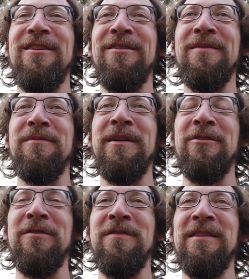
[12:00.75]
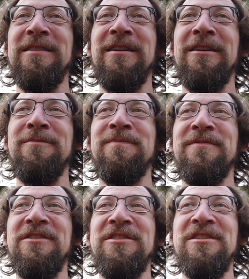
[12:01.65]
I remember my girlfriend at the time,
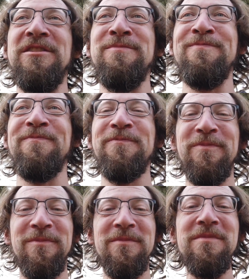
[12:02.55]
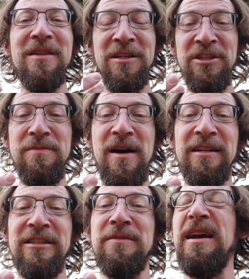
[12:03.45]
she
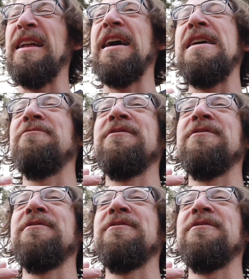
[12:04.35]
bought some, and I